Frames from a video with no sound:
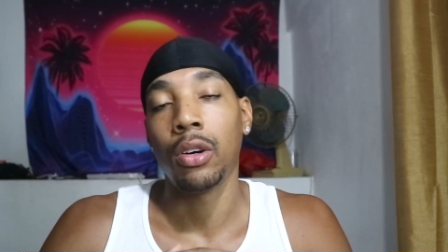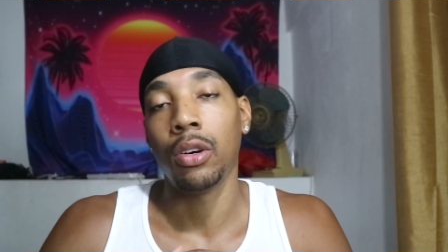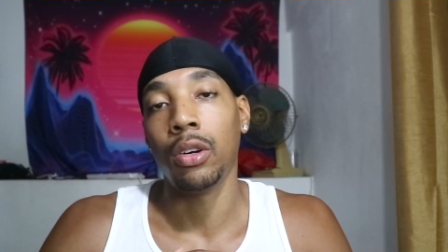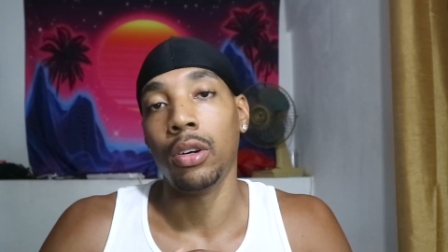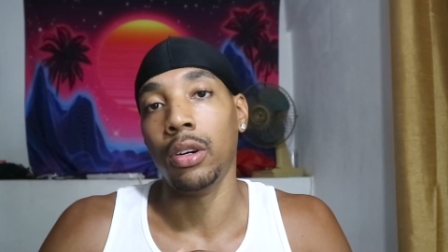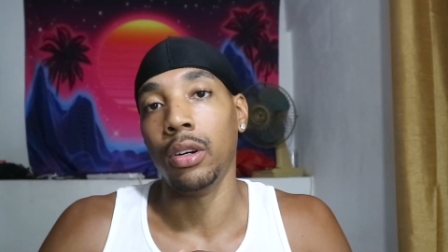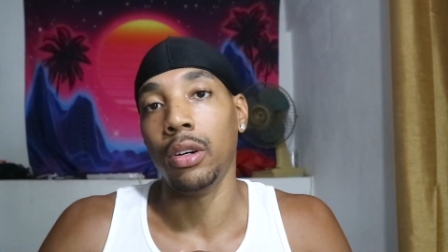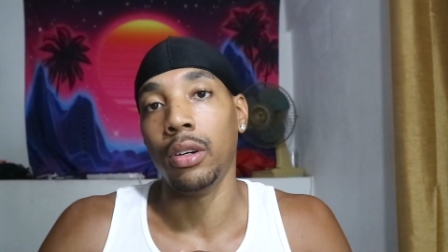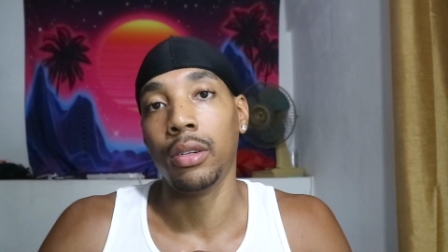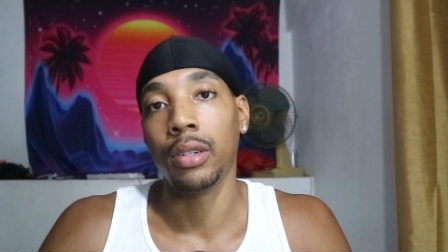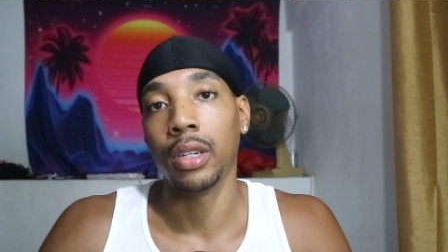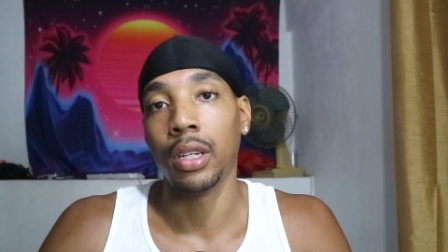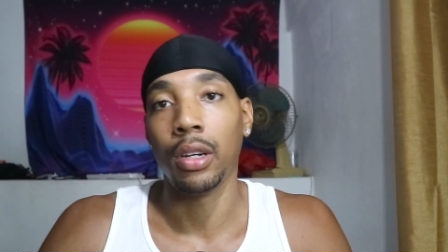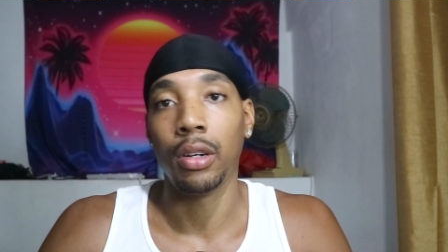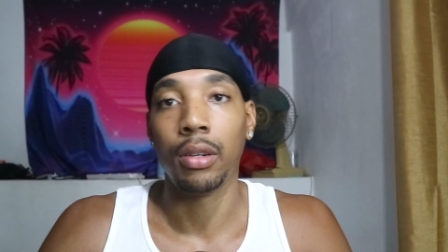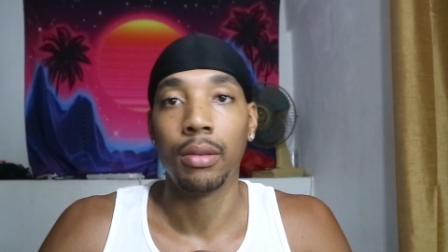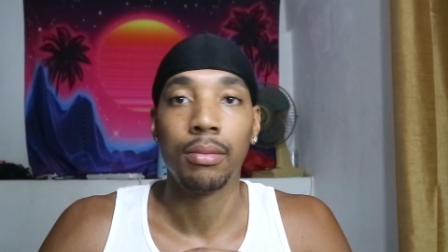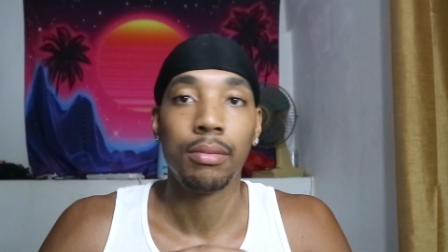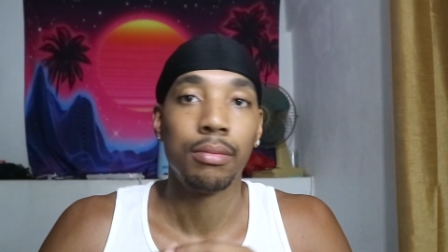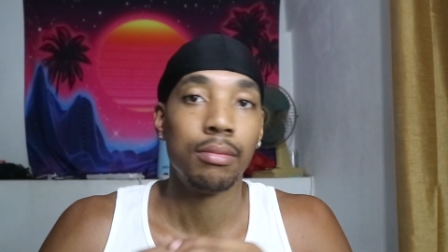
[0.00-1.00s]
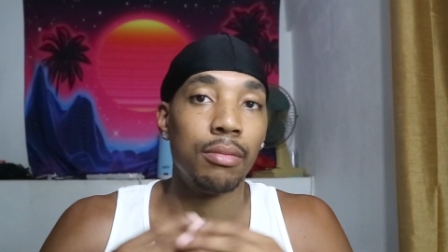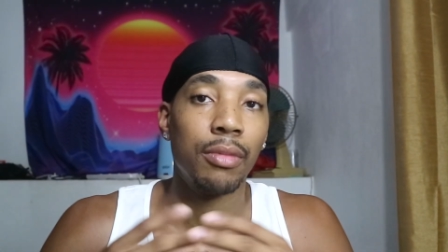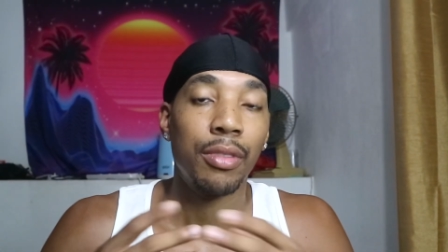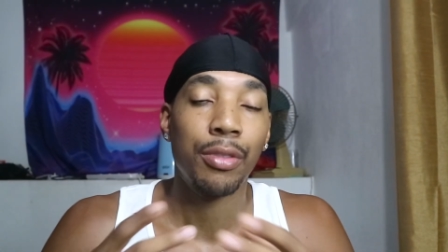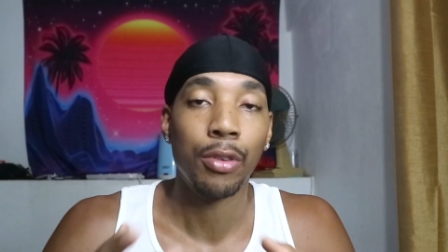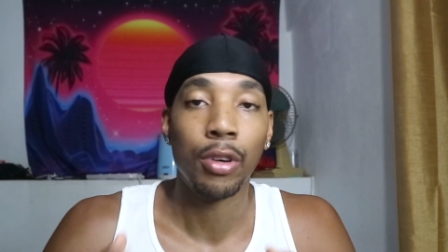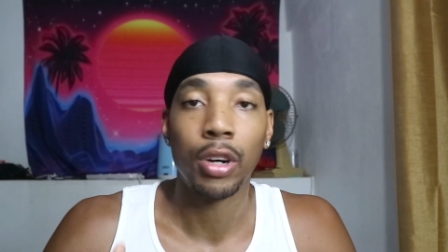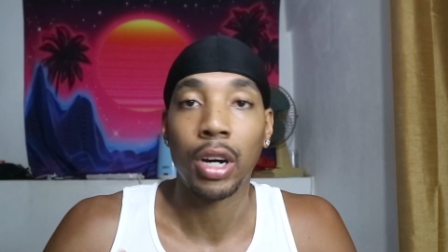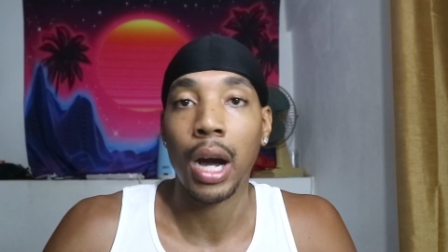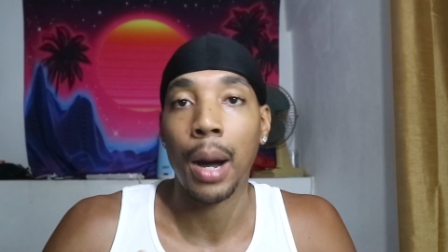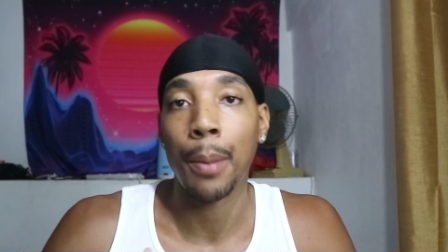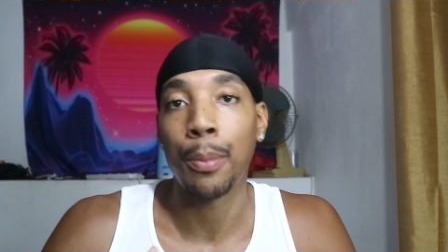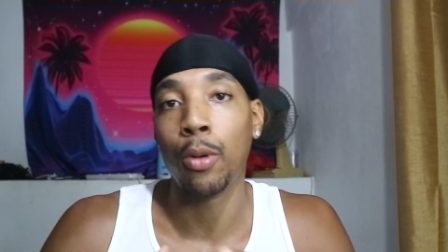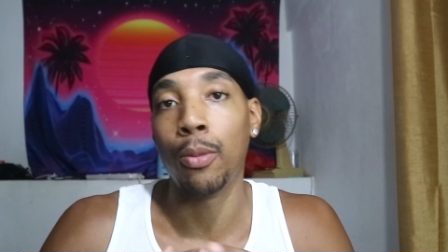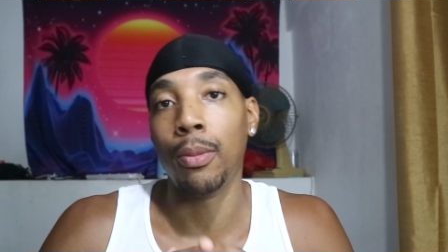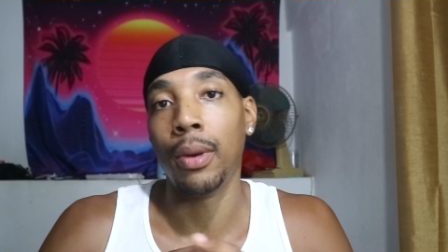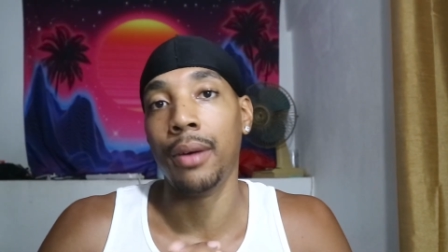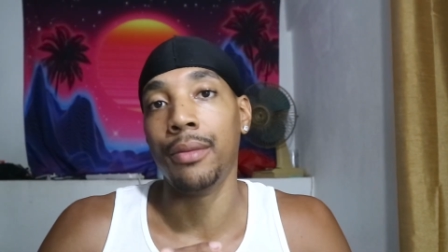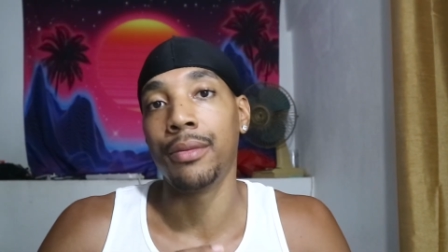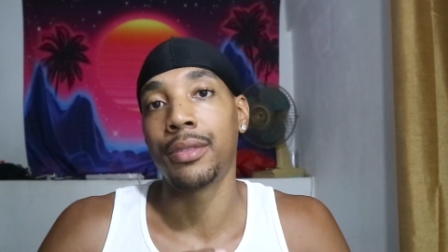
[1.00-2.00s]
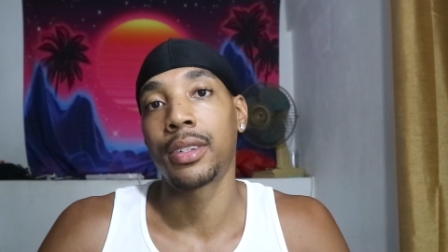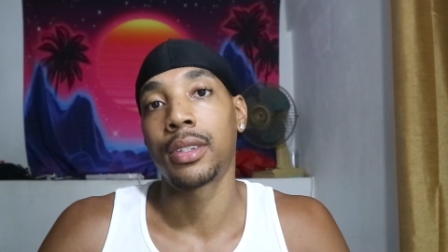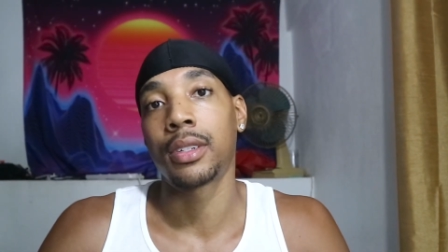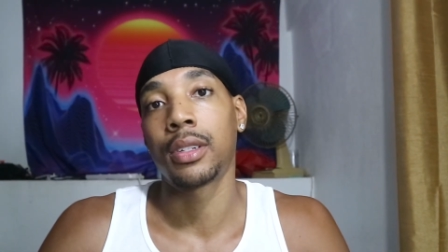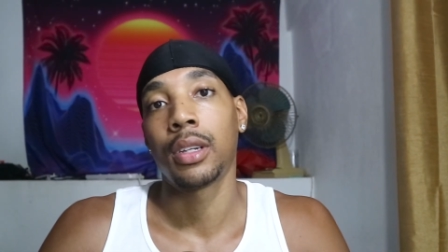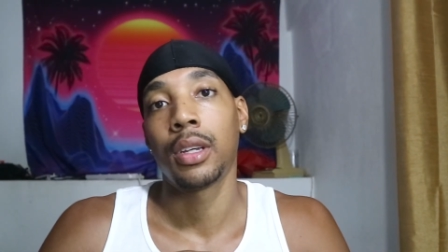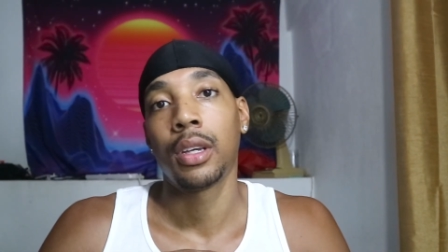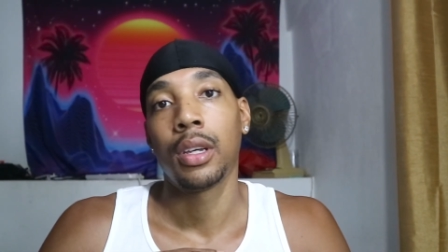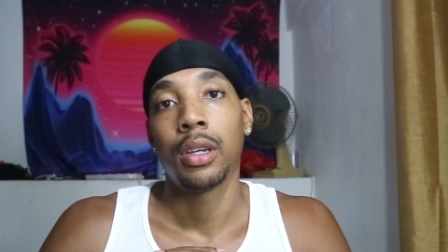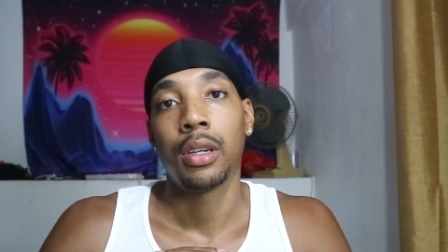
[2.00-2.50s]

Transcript: or, you know, for a couple months.